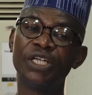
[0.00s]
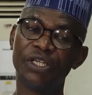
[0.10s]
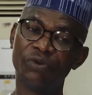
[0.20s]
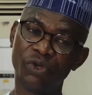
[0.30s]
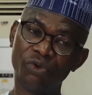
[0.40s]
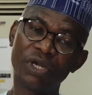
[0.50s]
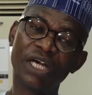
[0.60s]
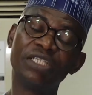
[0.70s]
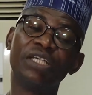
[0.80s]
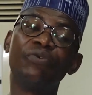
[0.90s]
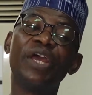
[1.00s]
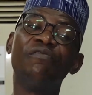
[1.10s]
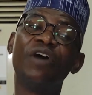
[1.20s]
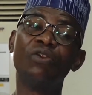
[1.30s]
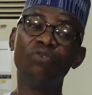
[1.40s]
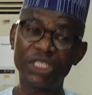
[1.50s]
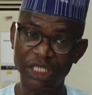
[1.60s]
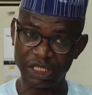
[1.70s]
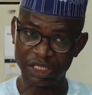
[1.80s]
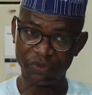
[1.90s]
They will look at it, they will
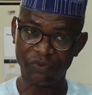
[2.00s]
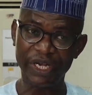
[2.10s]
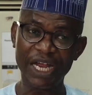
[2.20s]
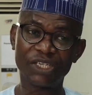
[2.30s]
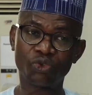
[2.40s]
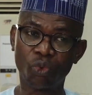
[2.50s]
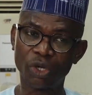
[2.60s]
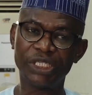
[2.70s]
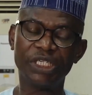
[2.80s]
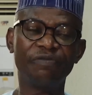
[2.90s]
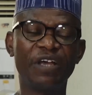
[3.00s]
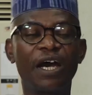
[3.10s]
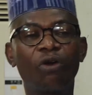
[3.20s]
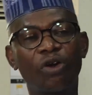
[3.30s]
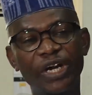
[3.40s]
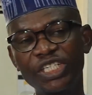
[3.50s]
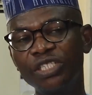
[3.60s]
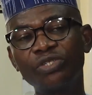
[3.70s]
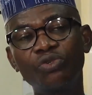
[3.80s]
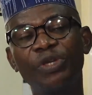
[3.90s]
evaluate it, whether it's worthy. If there are
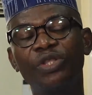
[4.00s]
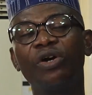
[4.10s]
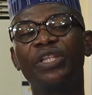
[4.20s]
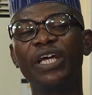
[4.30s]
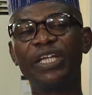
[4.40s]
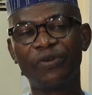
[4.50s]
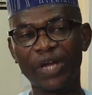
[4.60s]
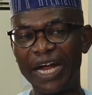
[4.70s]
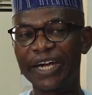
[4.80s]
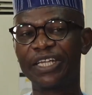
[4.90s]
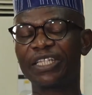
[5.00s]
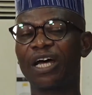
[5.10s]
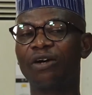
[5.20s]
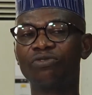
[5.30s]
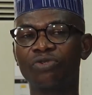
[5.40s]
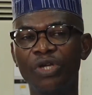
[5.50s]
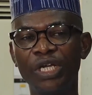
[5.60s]
corrections to be done there, they will carry it out.